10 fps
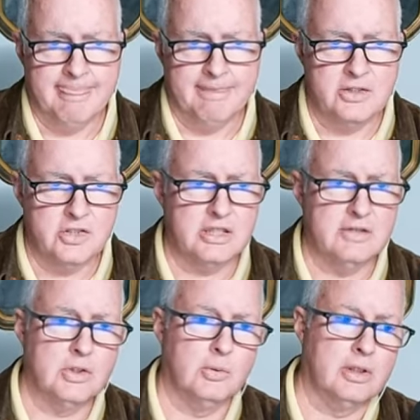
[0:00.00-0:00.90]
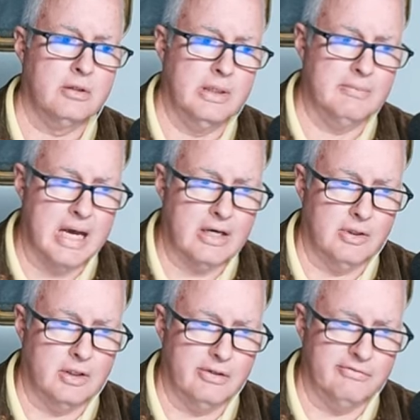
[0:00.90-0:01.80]
It just gives you a little bit of
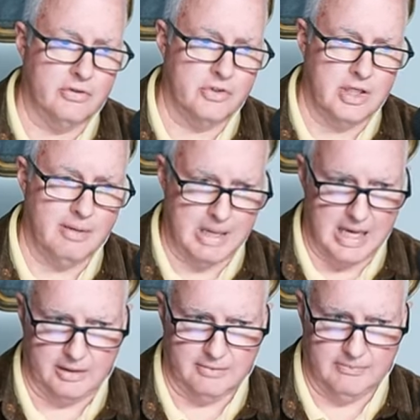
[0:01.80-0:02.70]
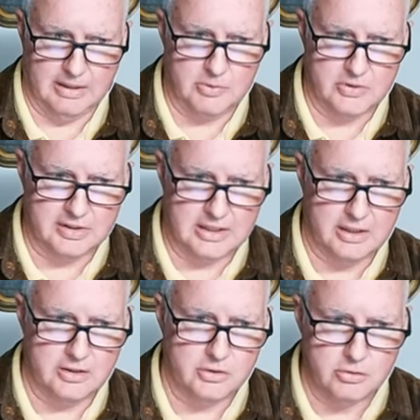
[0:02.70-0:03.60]
background on the First Step Act. It was
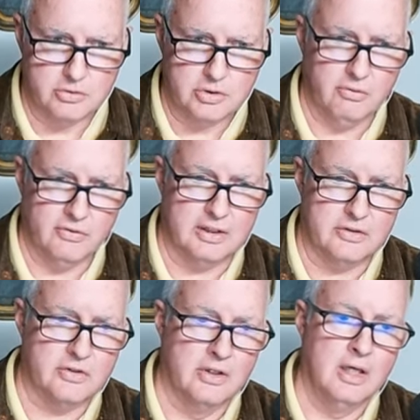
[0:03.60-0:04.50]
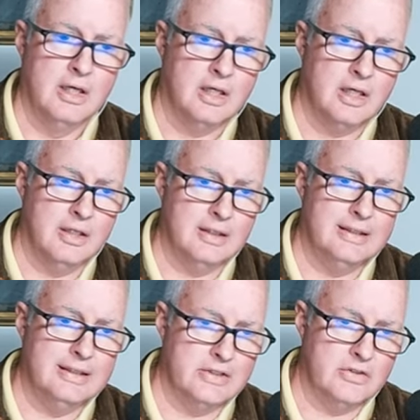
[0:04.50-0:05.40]
intended to do two things, cut
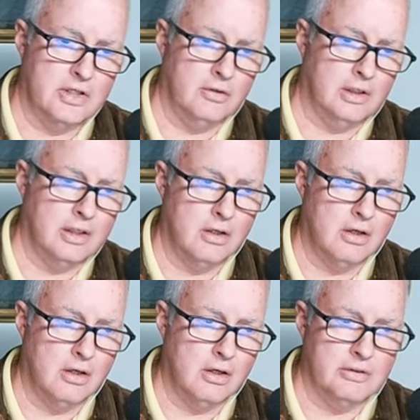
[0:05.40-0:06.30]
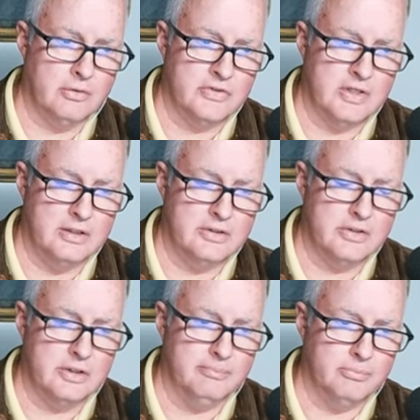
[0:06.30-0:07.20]
unnecessarily long federal sentences
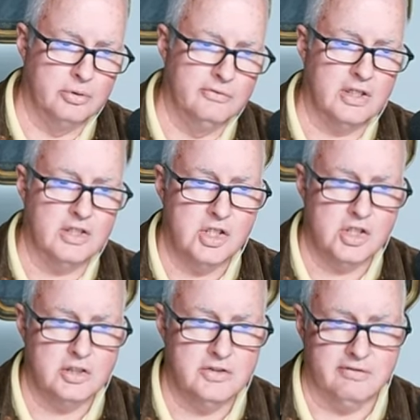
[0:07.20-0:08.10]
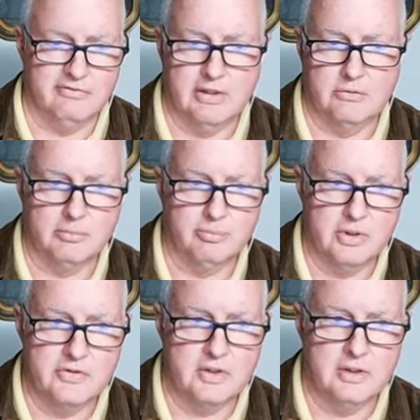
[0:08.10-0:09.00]
and improve conditions in federal
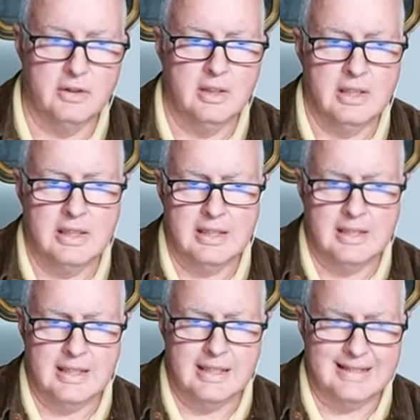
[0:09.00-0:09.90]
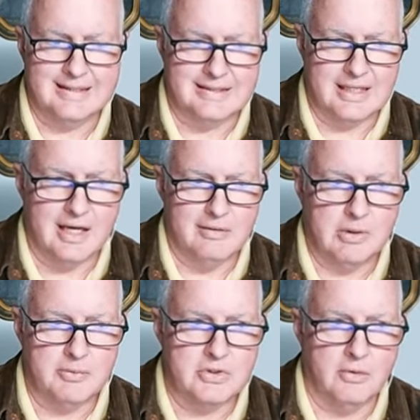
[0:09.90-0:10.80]
prison. And at the time, what
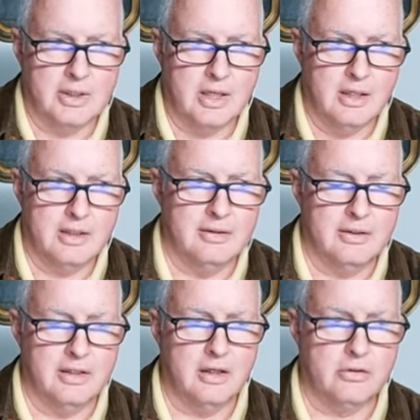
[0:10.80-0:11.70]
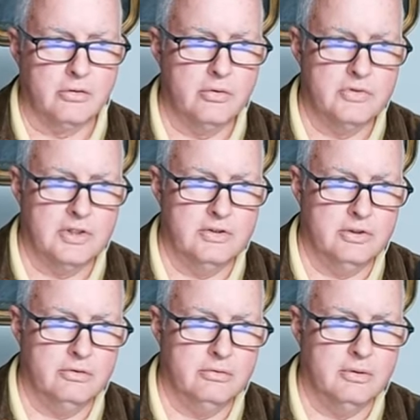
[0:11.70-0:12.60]
was going on, the article goes
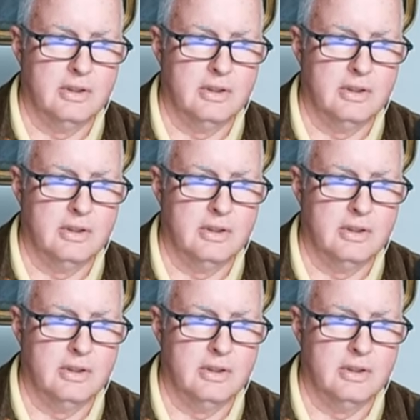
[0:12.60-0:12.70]
into